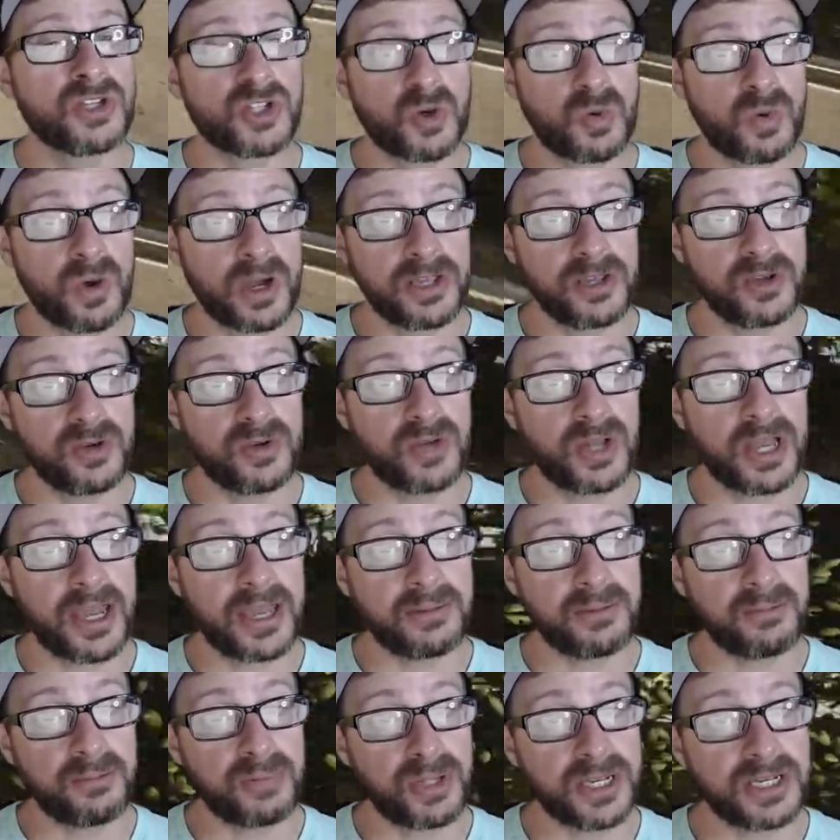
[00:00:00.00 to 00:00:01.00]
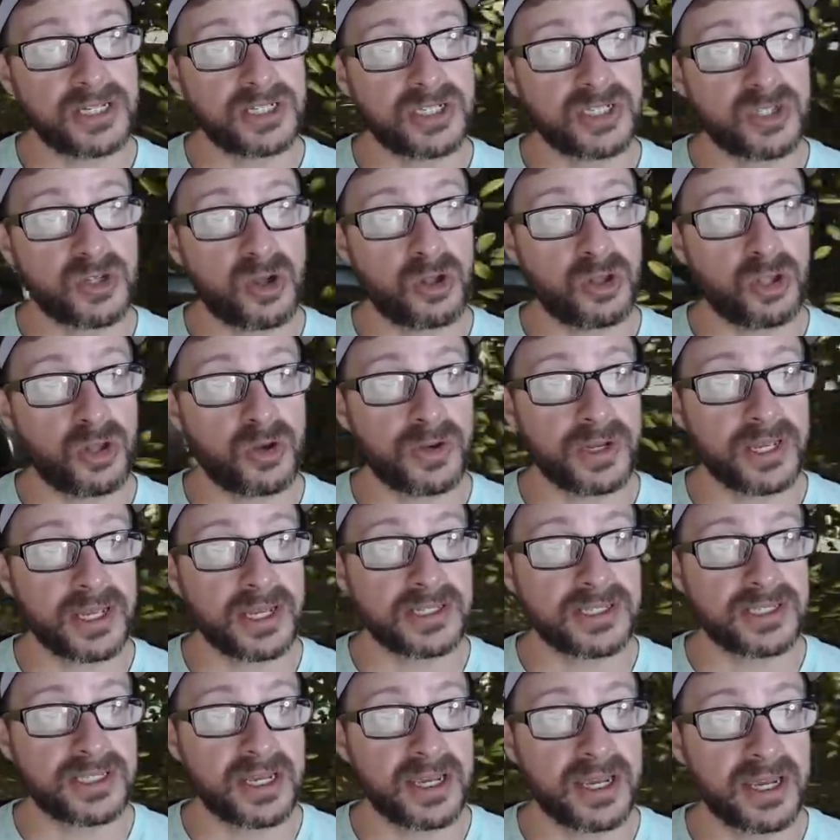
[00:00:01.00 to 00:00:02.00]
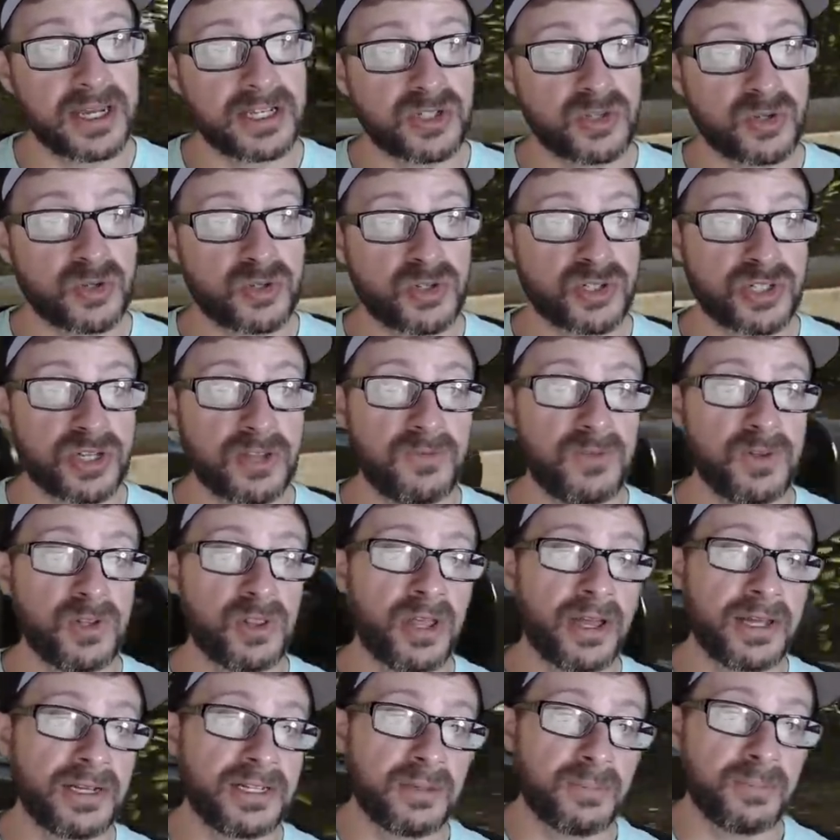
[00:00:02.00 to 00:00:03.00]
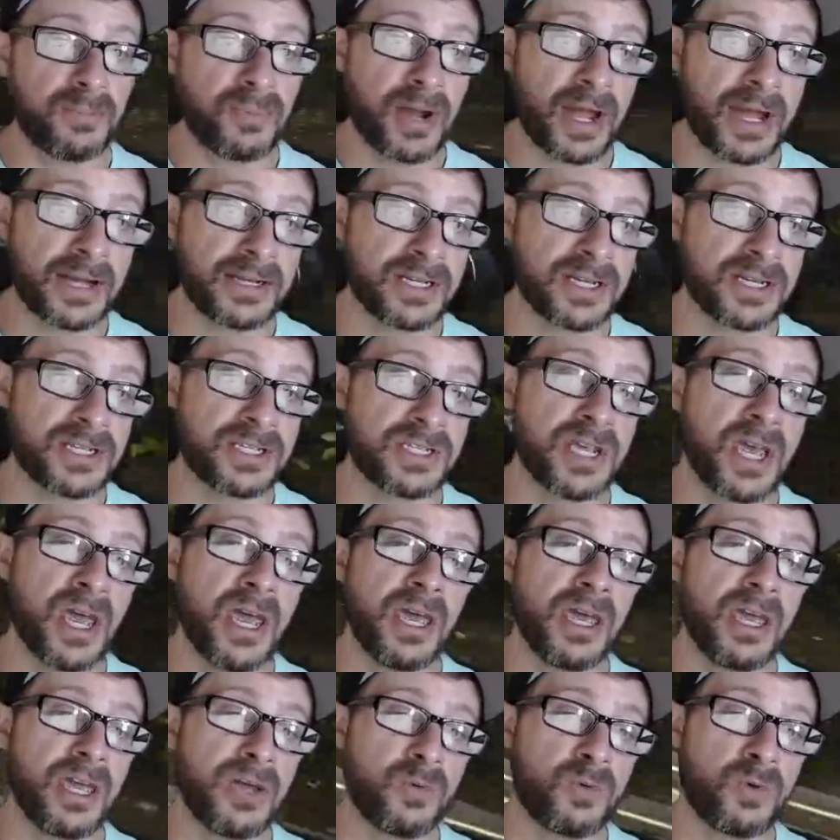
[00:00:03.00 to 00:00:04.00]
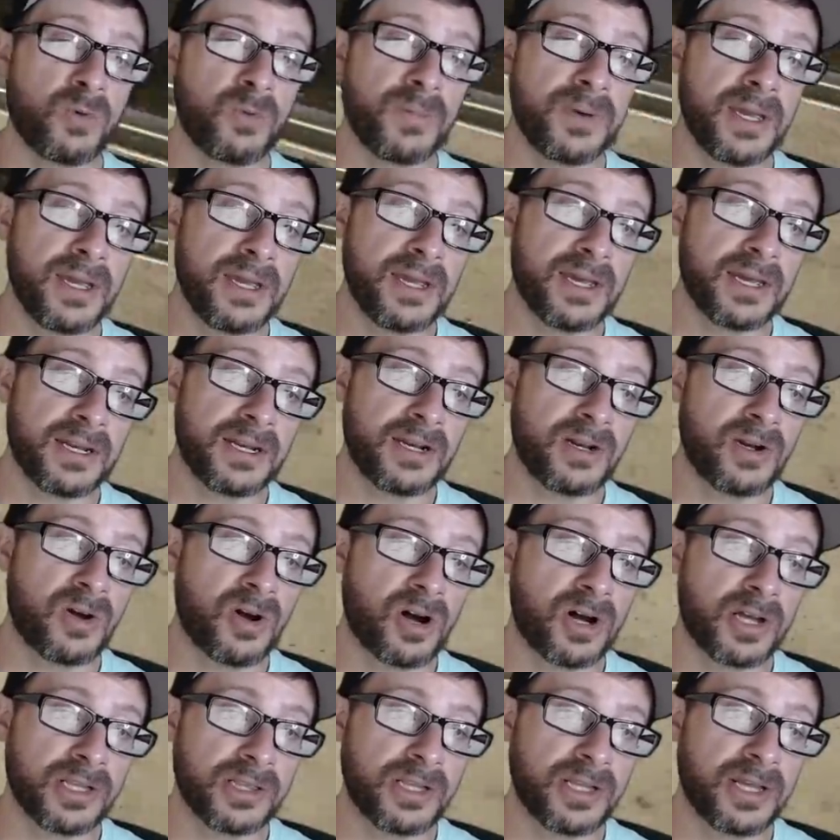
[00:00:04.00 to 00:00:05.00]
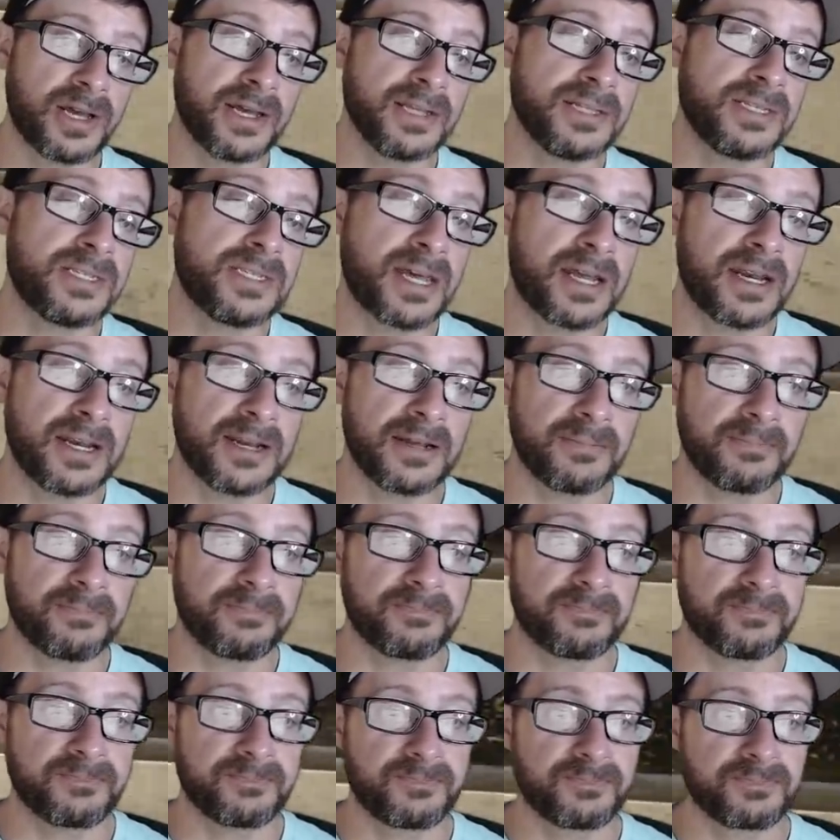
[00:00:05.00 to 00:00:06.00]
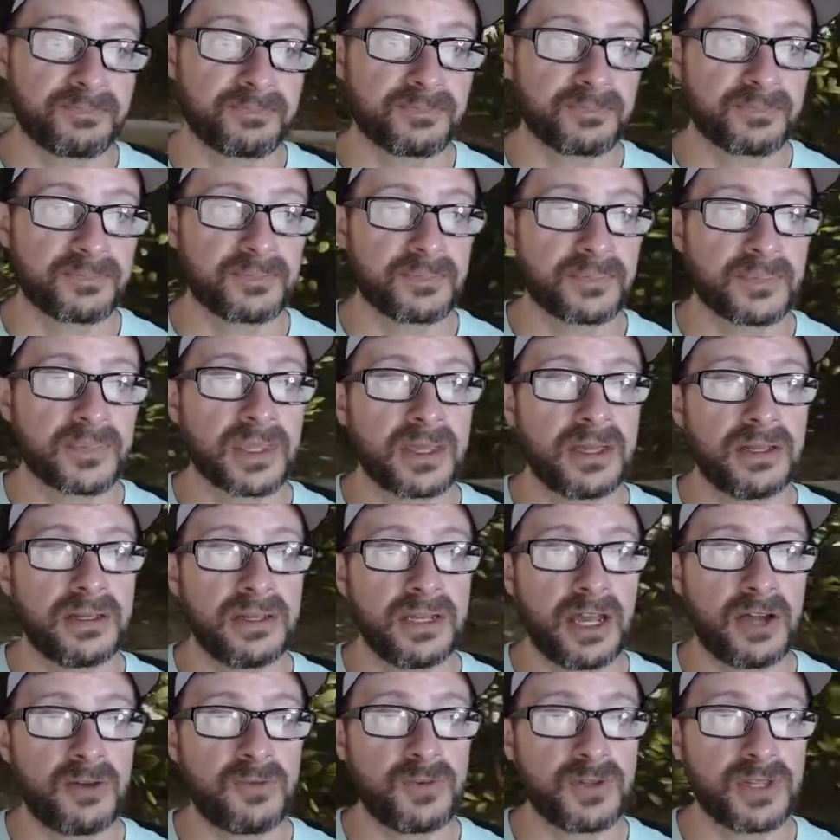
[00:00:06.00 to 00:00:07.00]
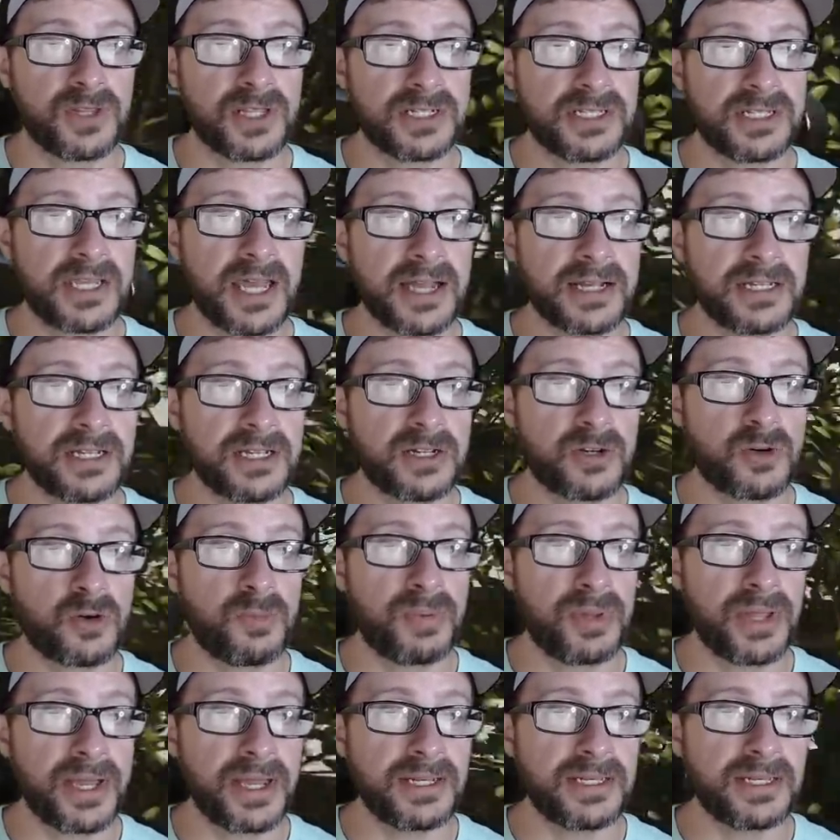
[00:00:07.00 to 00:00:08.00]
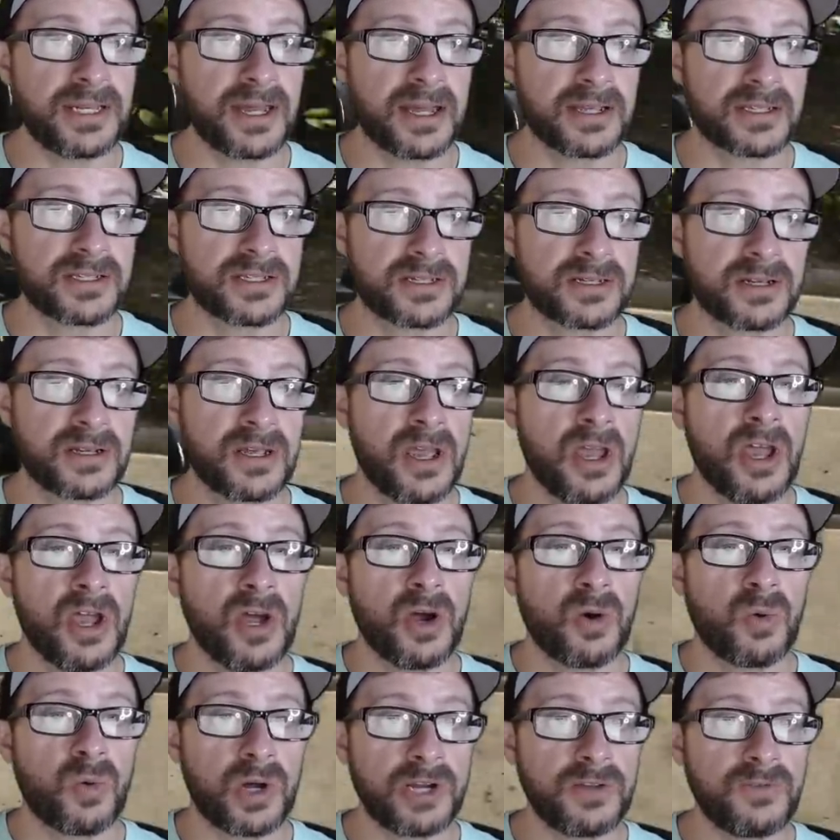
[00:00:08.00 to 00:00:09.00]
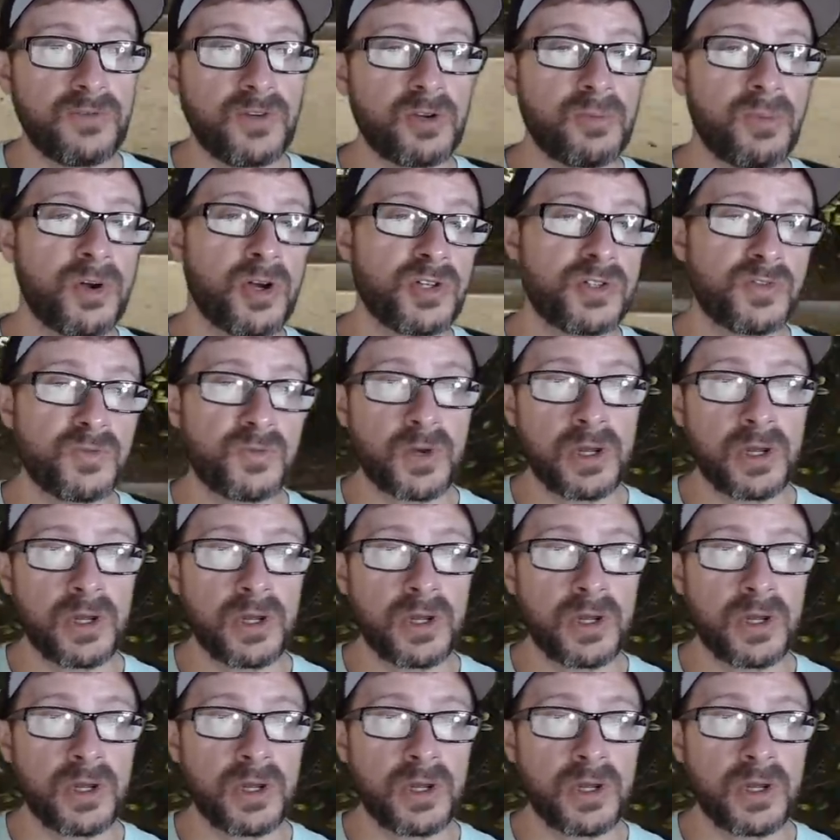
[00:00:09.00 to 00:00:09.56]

so while you can play solo against AI soldiers if you'd like to practice, it will be in an online setting. Now for the technical playtest. One of your most